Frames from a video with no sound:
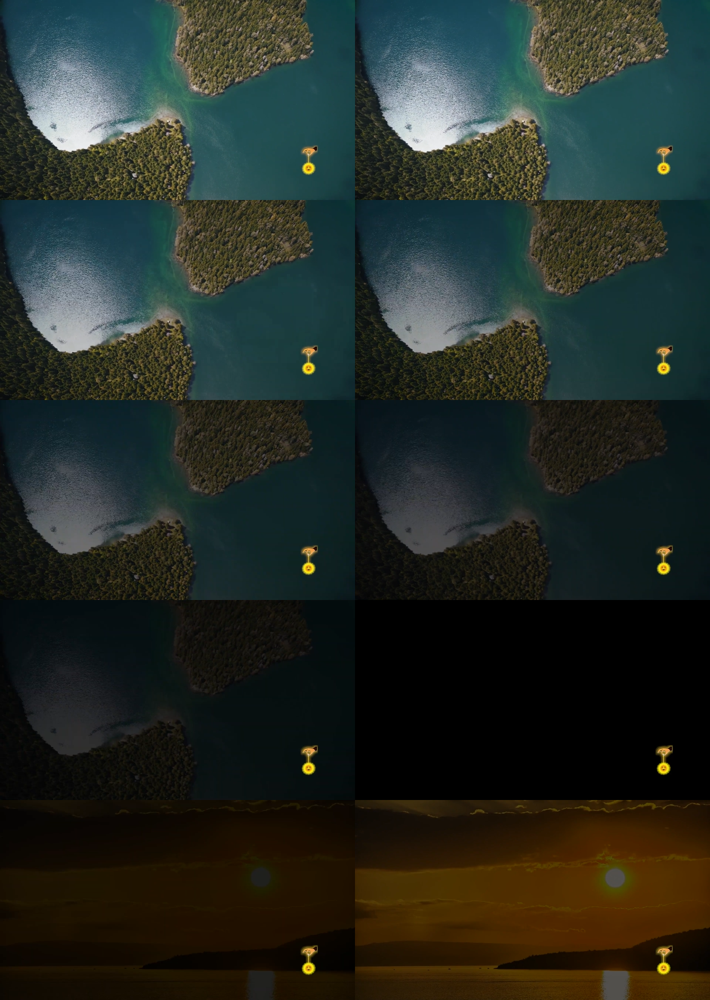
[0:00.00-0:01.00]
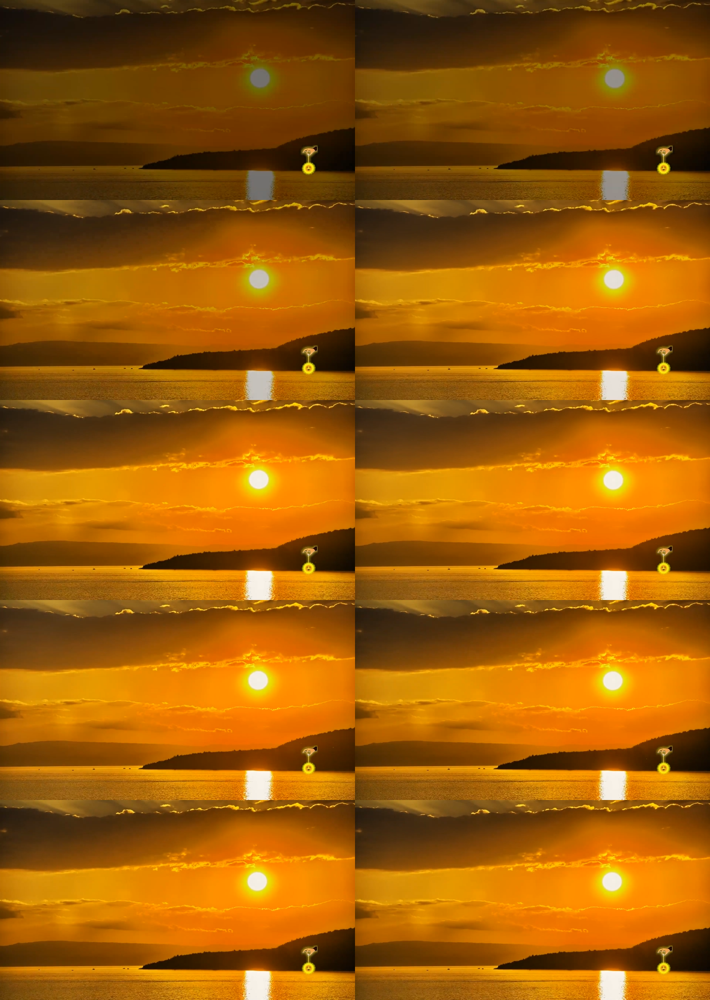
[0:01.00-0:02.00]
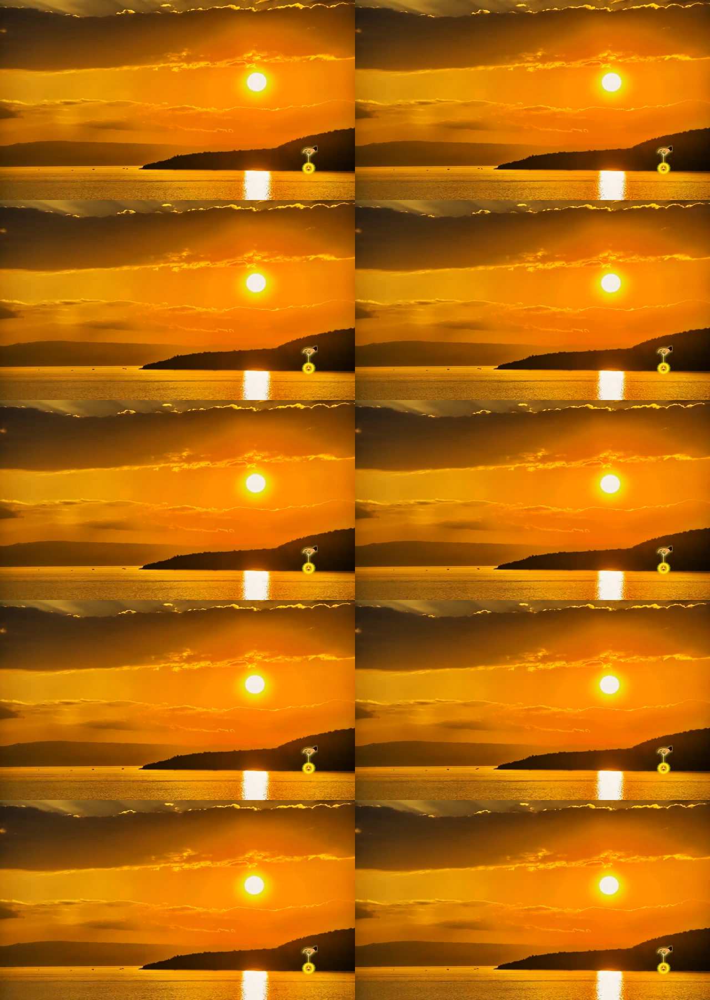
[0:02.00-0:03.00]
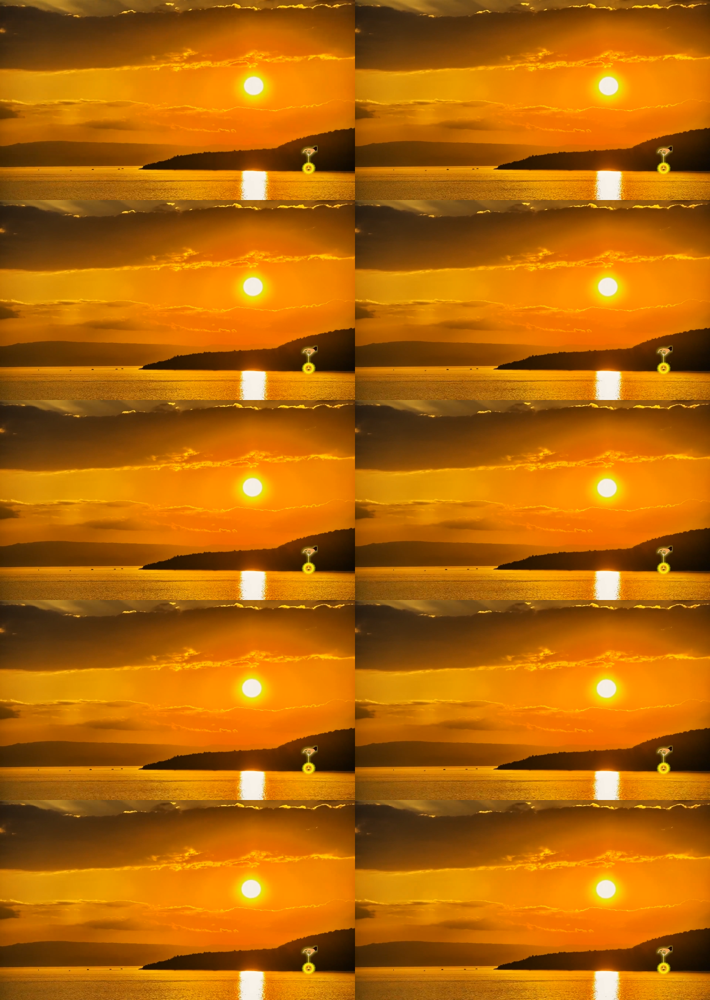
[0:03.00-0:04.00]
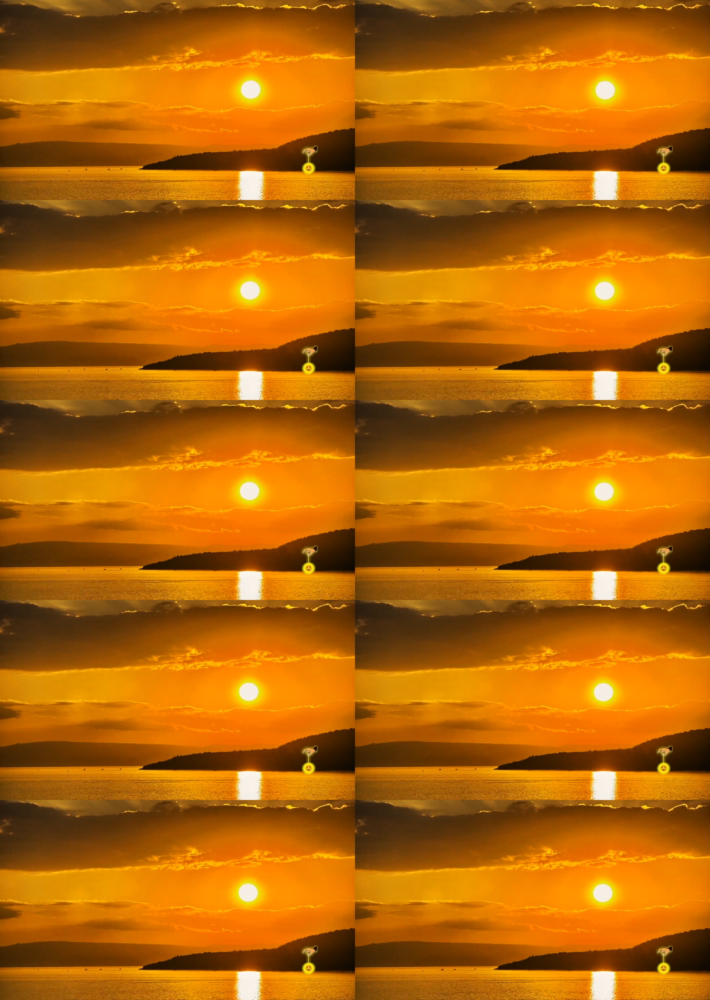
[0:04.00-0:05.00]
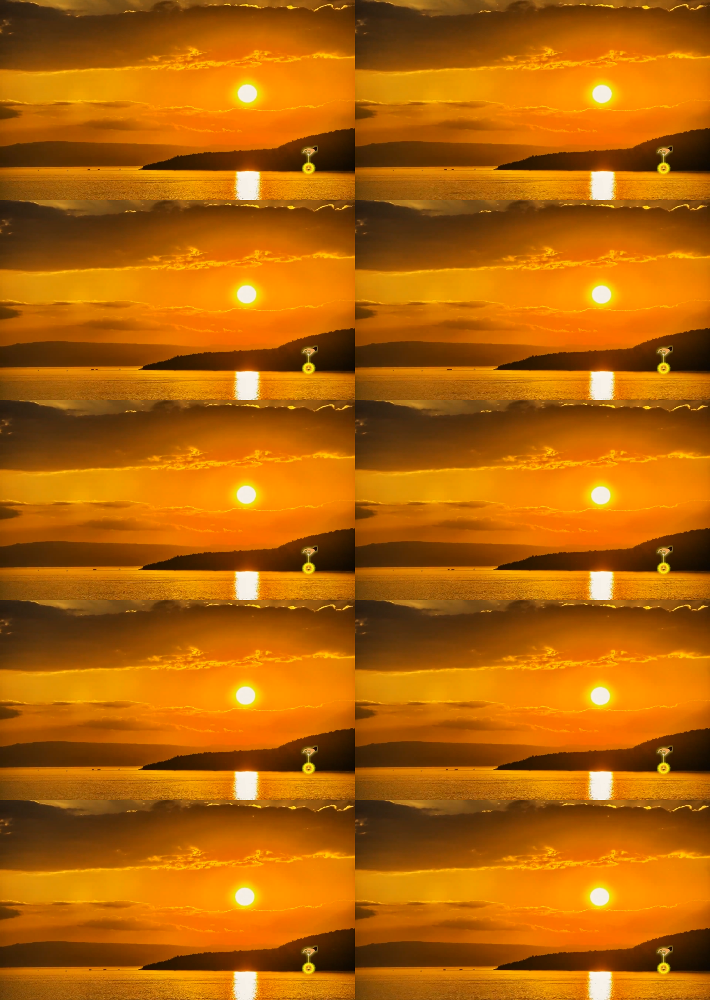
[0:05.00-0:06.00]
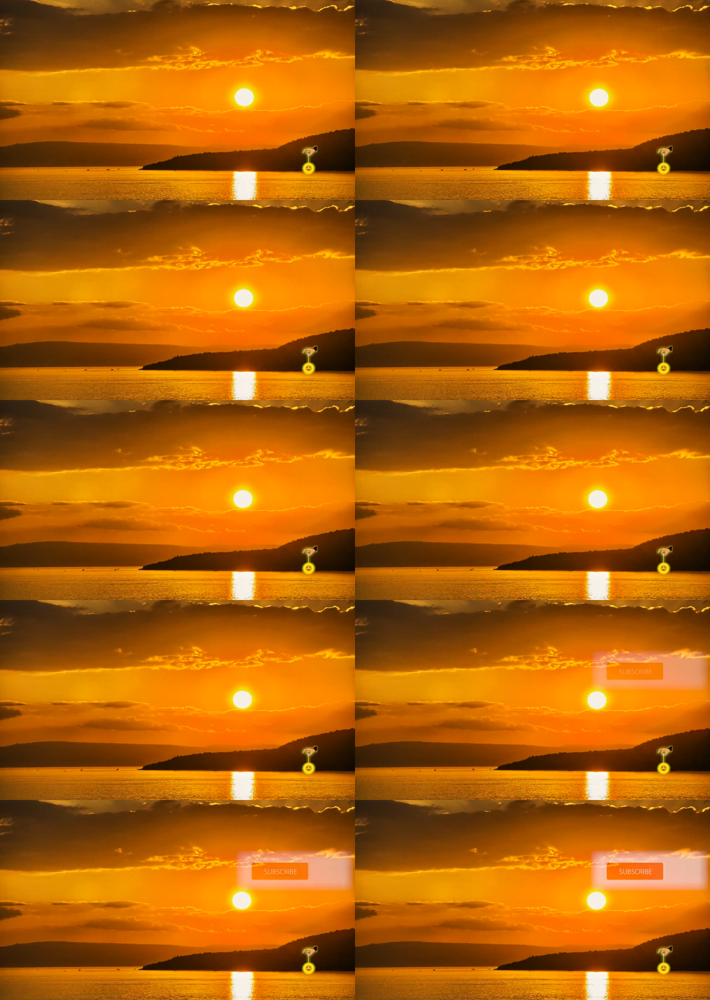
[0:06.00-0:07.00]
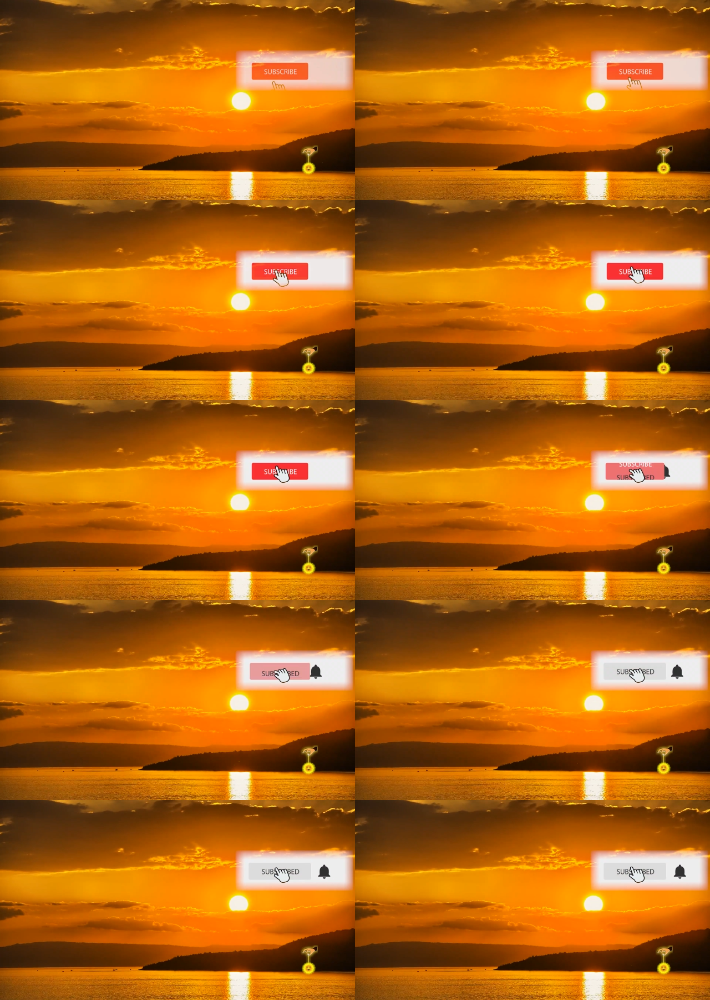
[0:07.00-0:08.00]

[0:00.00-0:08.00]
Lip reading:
Nobody's mouth can be seen.